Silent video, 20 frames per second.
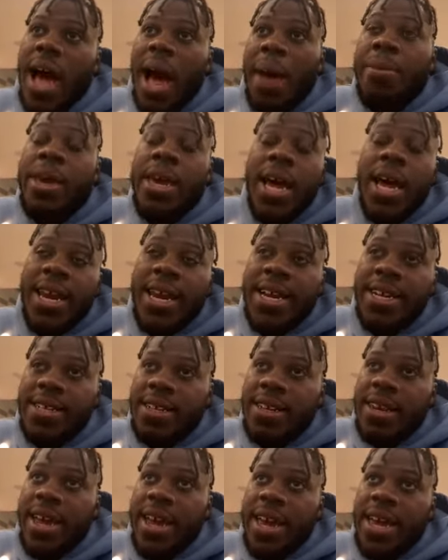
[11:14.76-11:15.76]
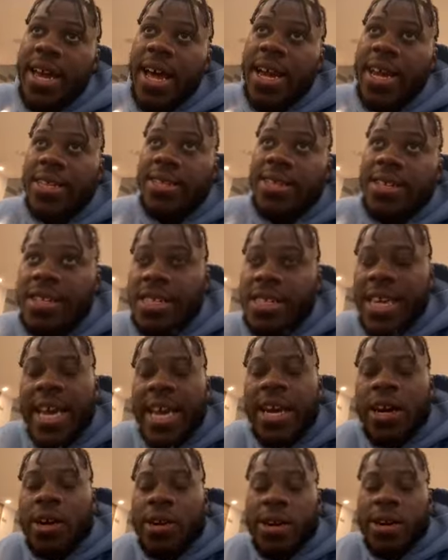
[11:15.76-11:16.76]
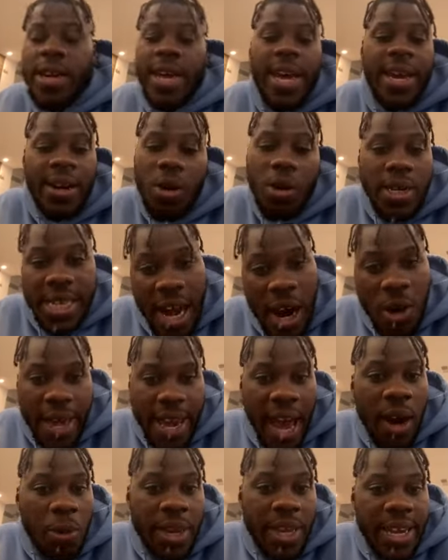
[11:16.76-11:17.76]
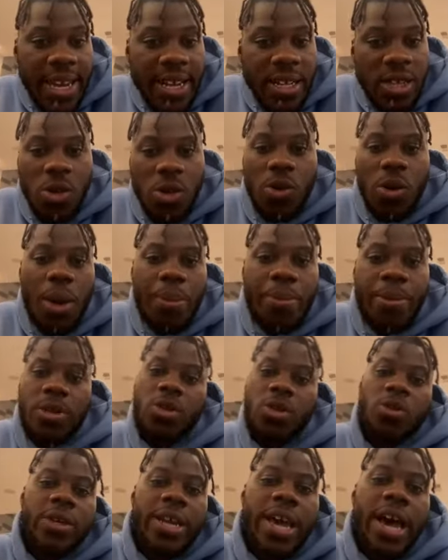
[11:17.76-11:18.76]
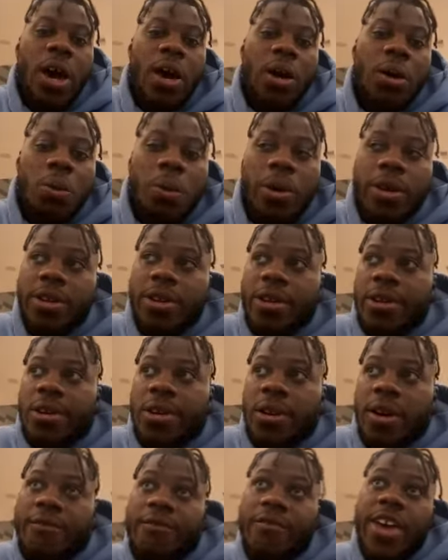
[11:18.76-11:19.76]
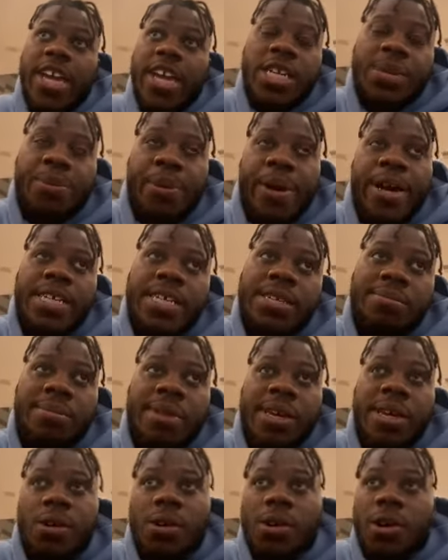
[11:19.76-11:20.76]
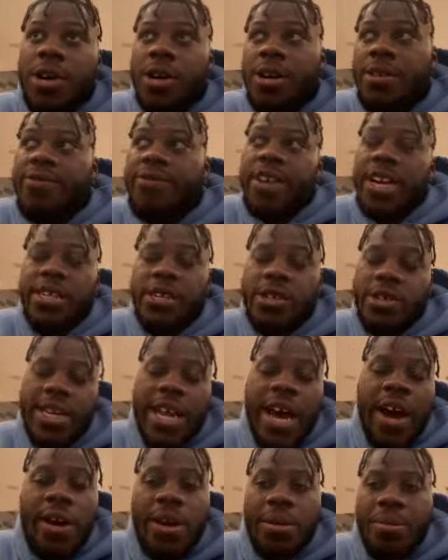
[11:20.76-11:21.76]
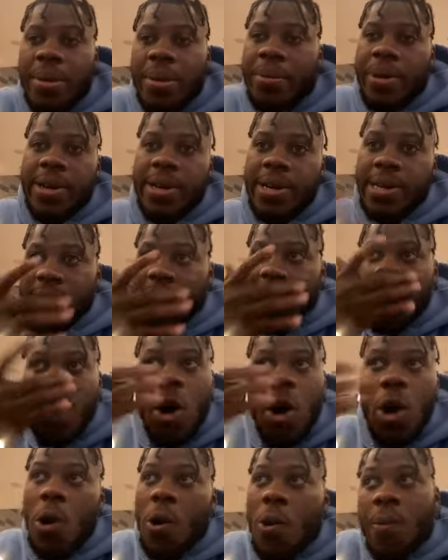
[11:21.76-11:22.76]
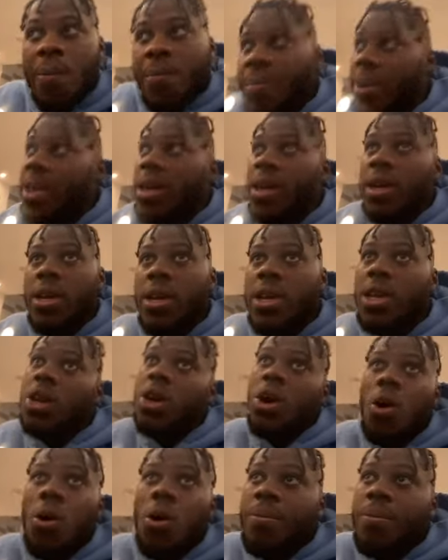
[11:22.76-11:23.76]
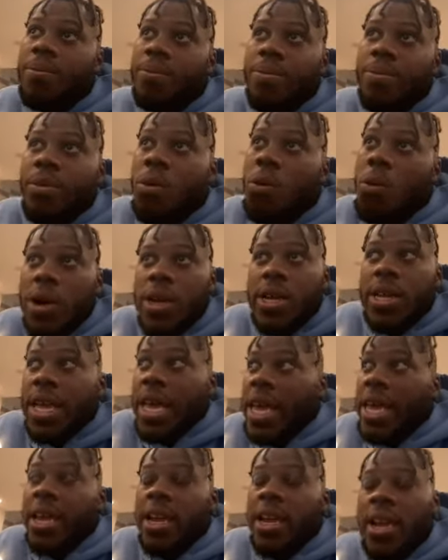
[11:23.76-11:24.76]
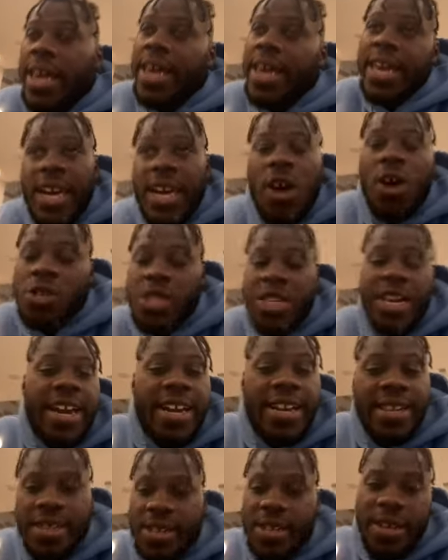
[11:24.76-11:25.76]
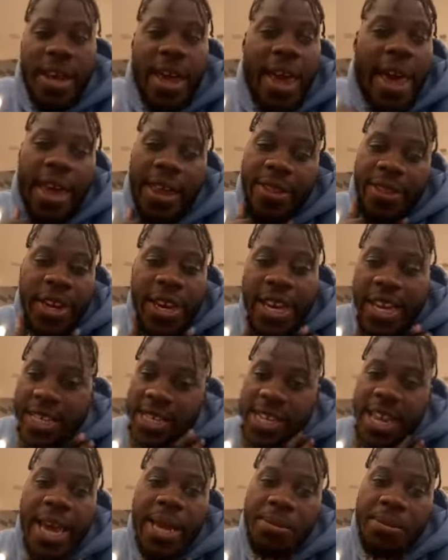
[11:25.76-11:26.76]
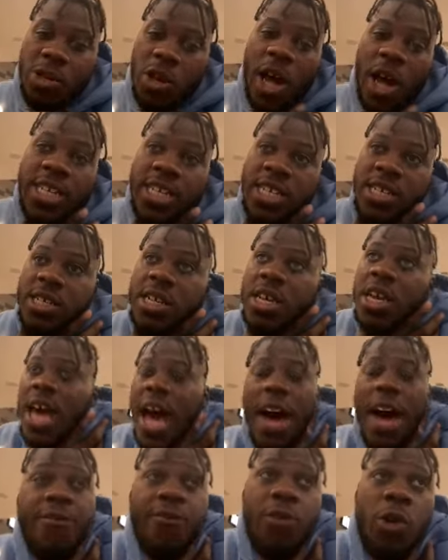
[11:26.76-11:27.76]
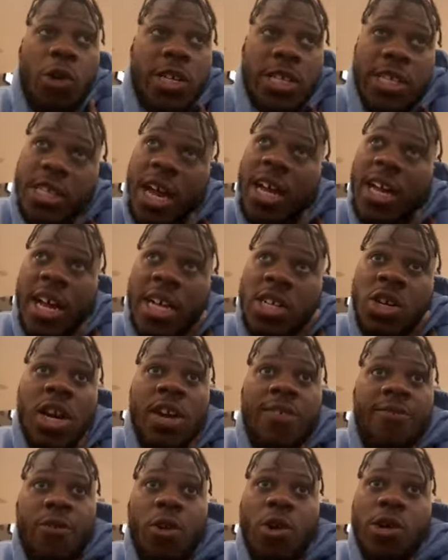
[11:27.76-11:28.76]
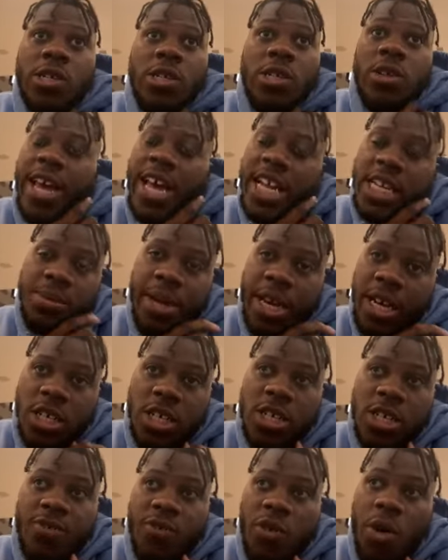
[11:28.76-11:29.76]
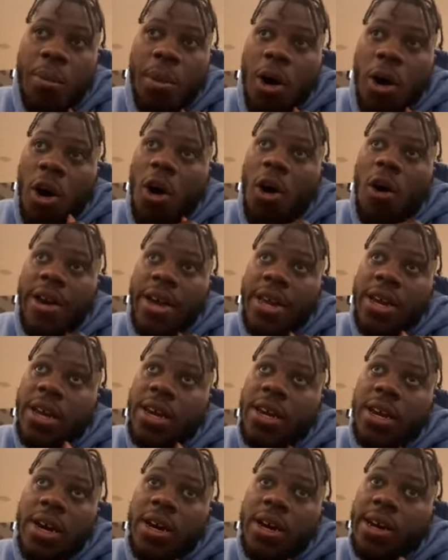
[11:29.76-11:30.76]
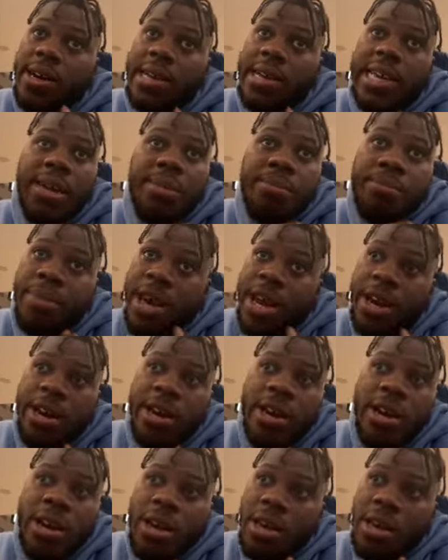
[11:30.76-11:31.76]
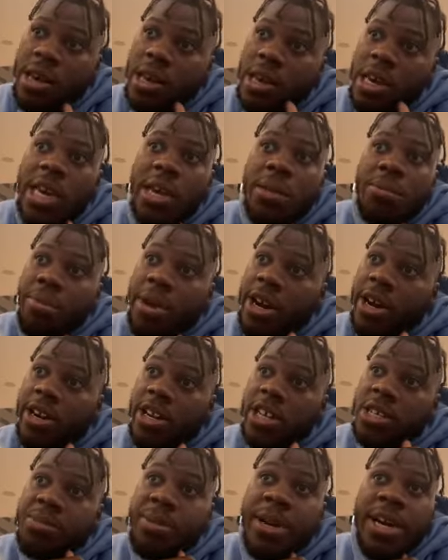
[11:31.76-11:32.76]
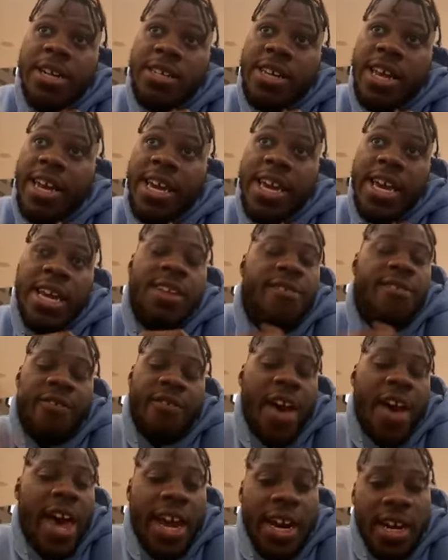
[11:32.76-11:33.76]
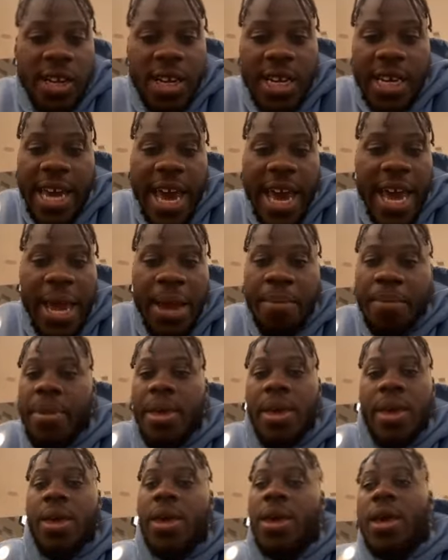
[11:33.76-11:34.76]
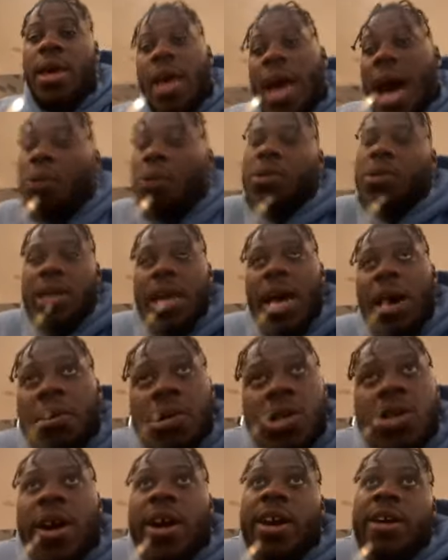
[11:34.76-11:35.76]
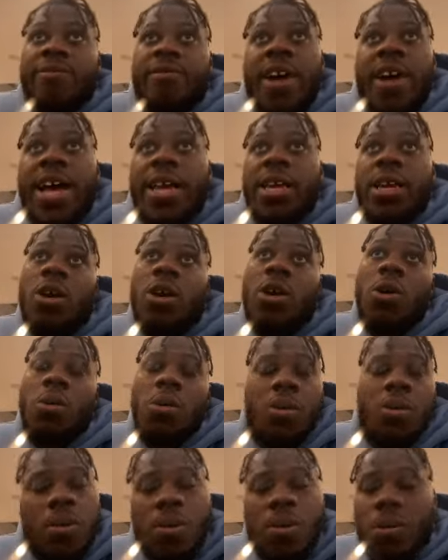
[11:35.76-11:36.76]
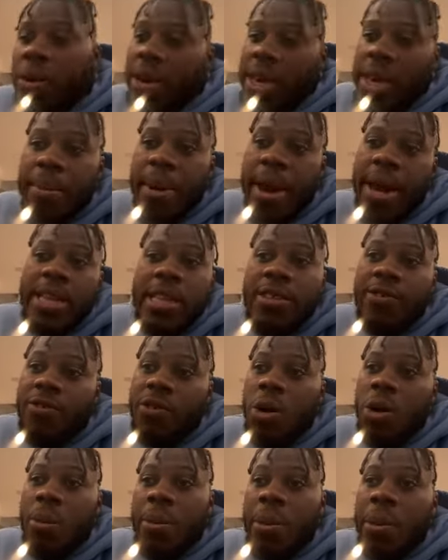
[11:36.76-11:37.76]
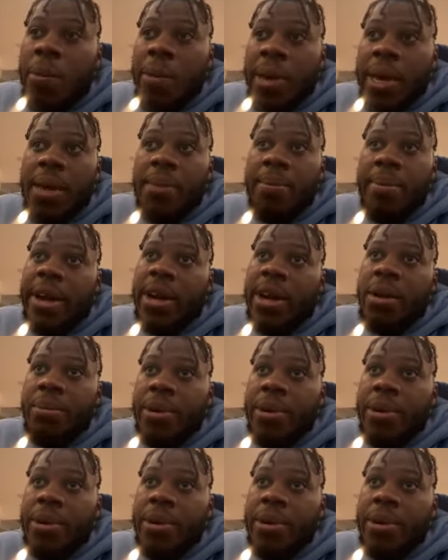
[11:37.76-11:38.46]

I like to channel that noise out. Like I don't really get too up or too down whether a fan is praising me or fans are downing me, because I know, it can all change at the next game. So I try to focus on the aspect of just football and getting better as better as I can. Even if I had a good game, I would try to find, we'll get back in the film room and get better.